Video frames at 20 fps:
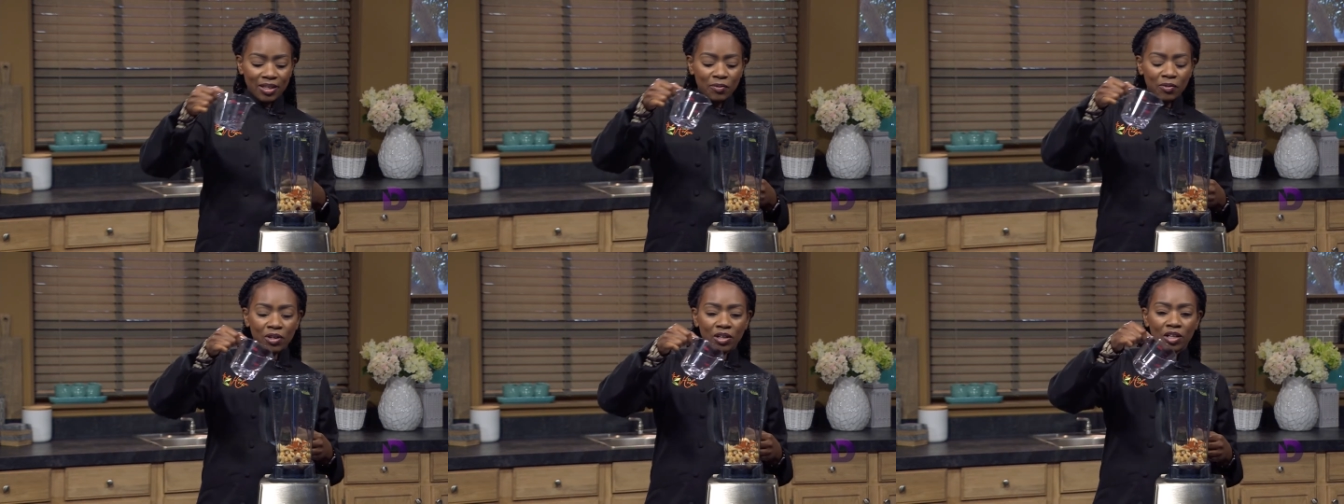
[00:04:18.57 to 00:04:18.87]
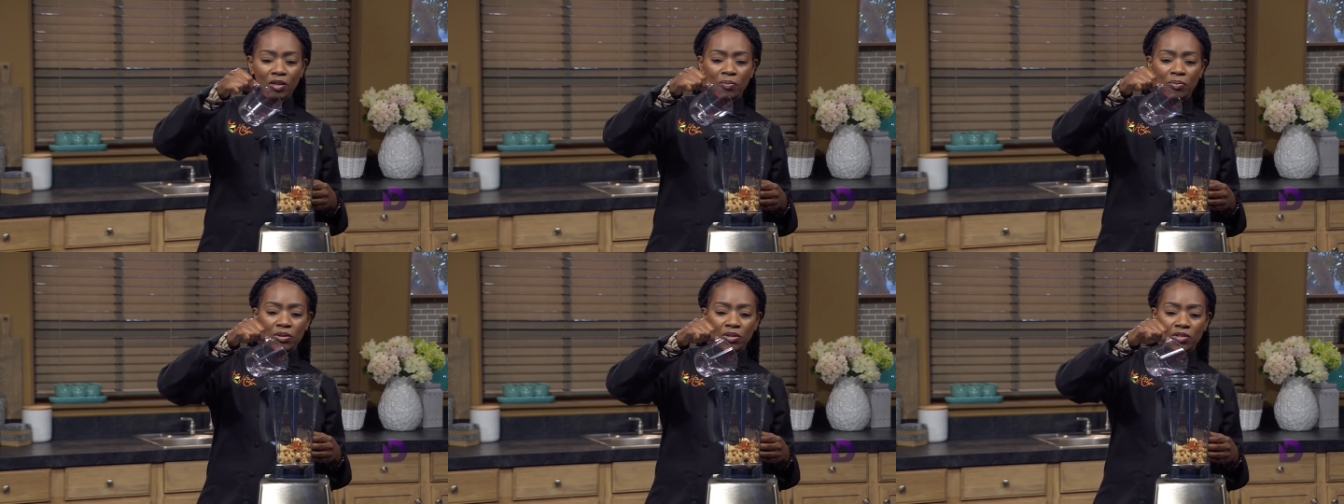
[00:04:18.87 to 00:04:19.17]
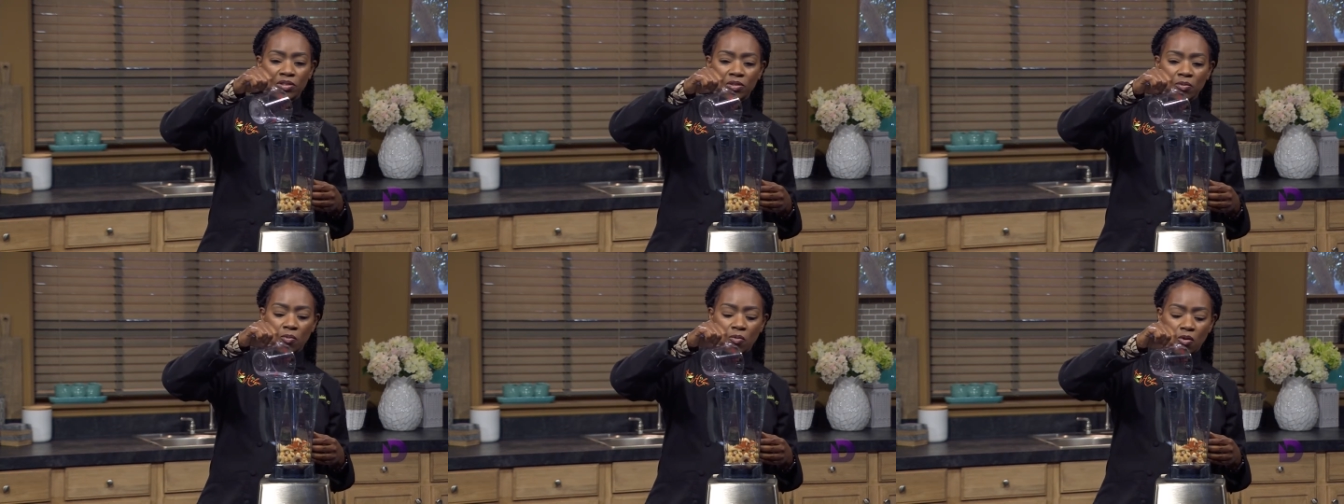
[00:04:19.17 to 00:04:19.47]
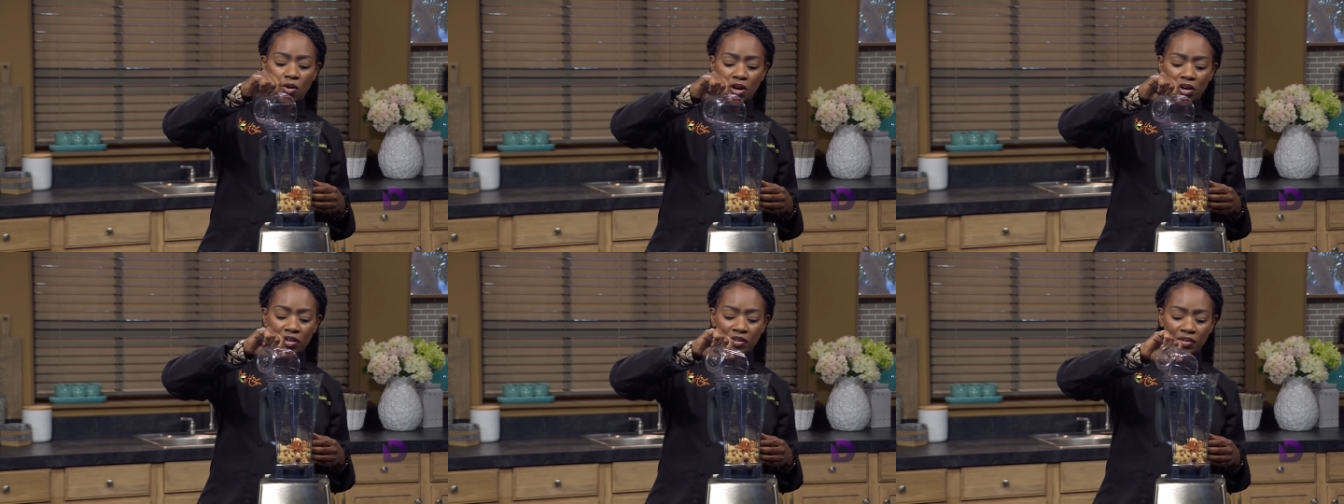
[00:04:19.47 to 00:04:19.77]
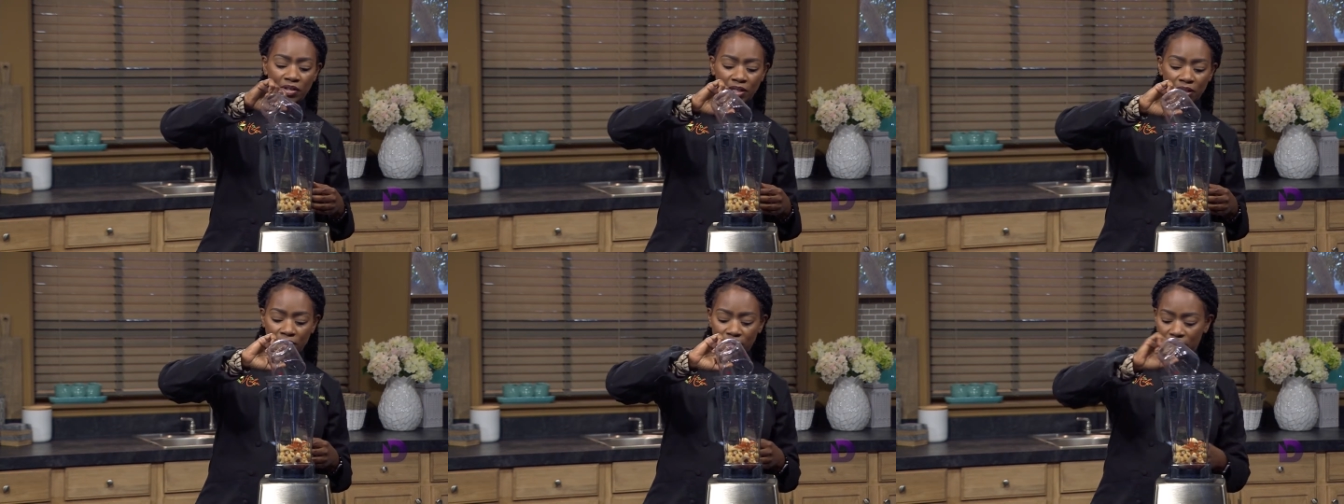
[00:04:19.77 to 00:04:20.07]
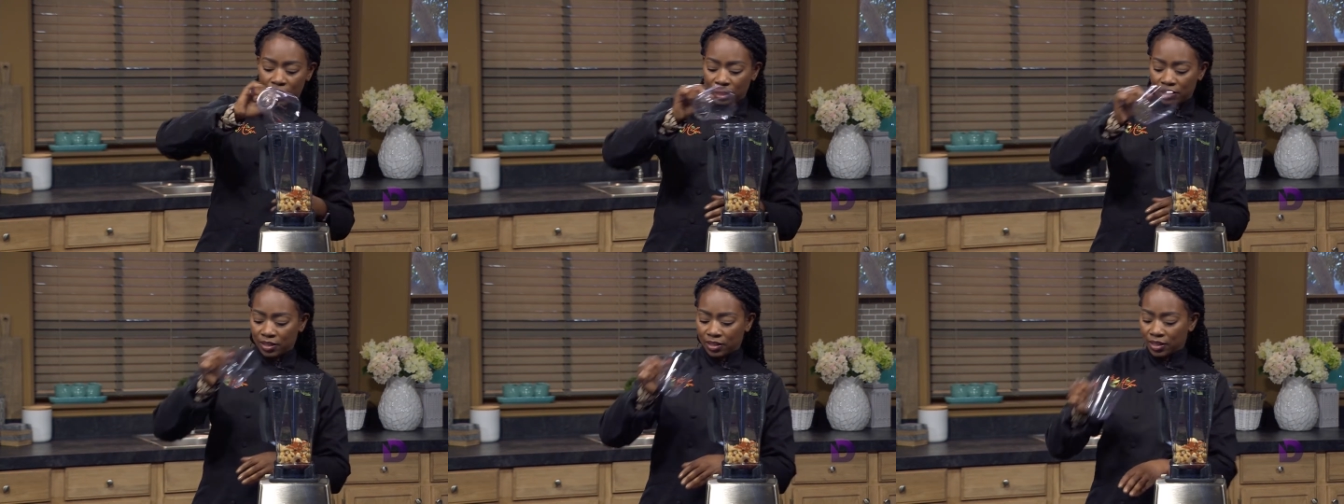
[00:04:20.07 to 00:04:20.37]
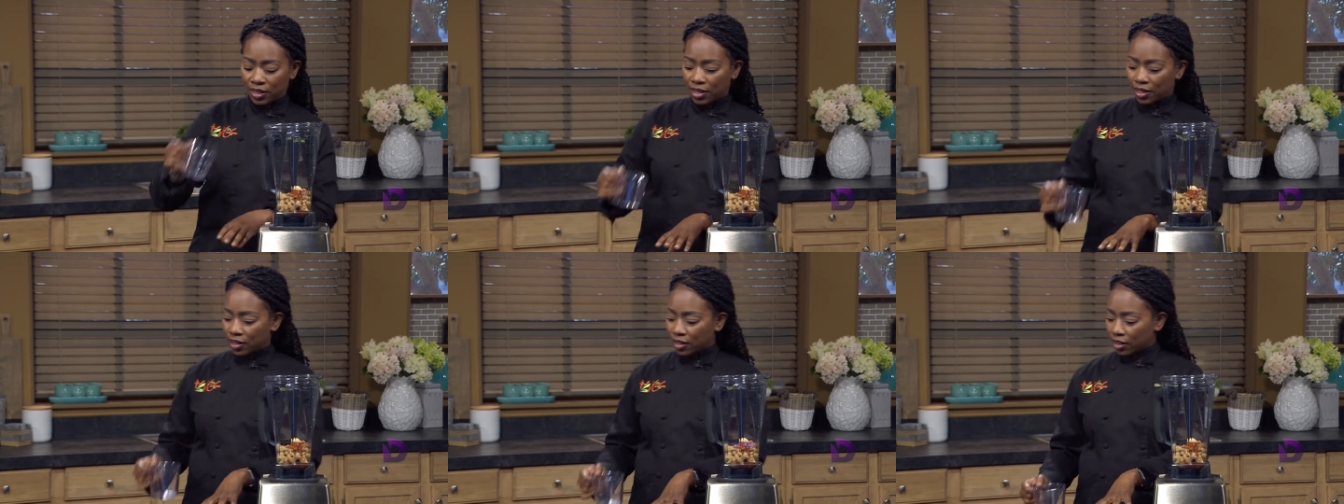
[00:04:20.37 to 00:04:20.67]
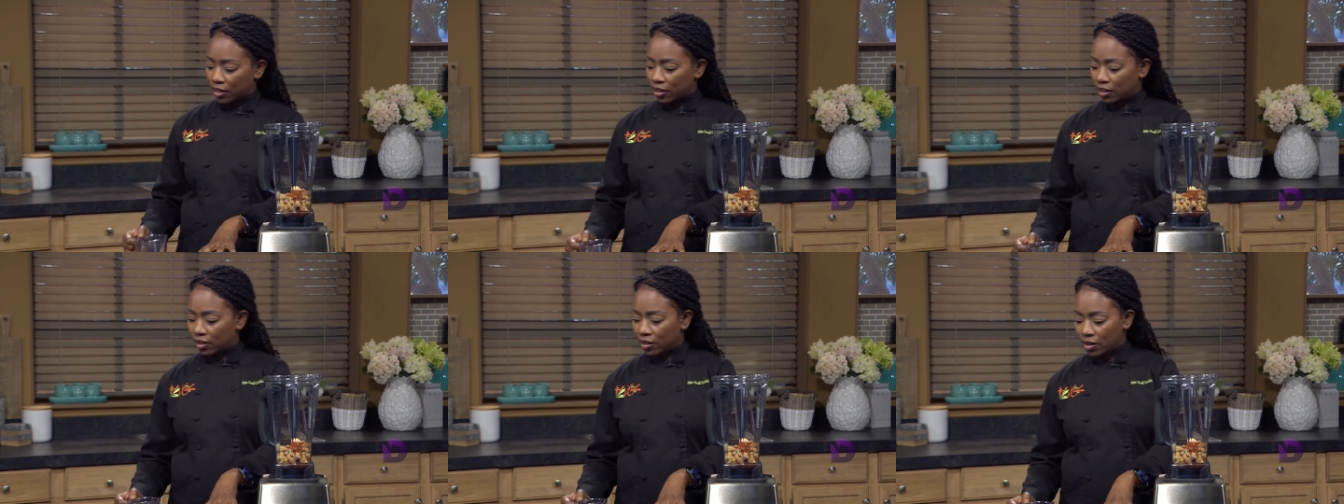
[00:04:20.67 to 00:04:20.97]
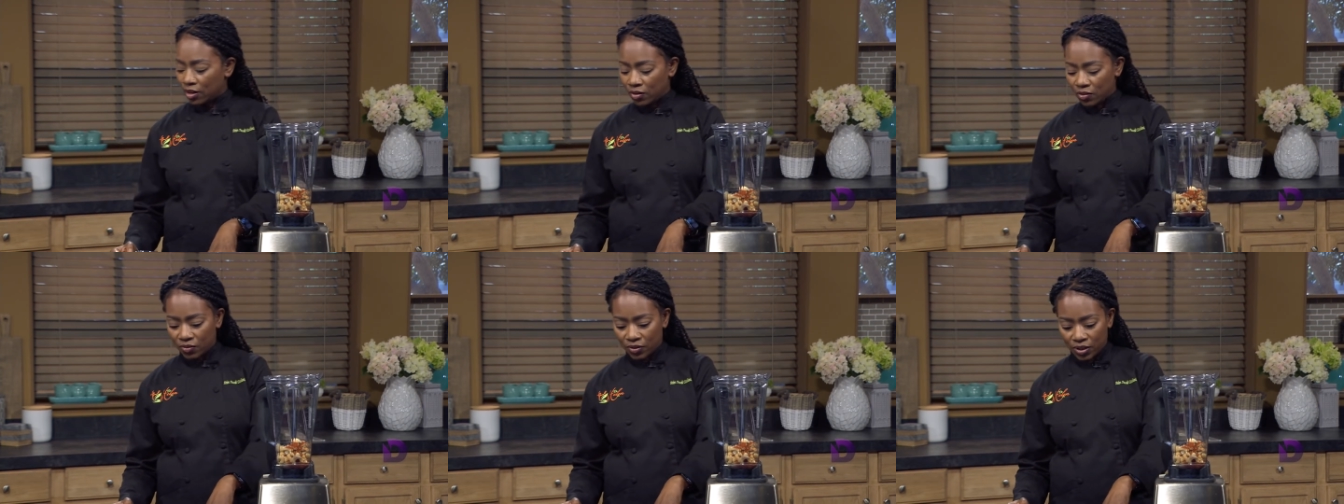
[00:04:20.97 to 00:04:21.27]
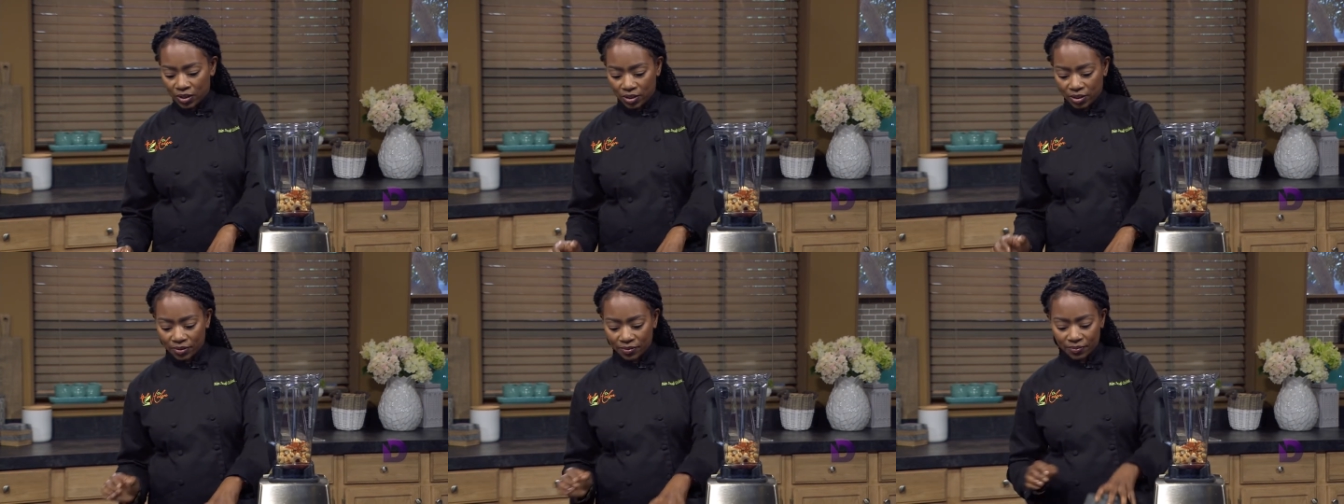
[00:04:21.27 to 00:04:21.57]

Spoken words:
we're going to put some water in it to get it going.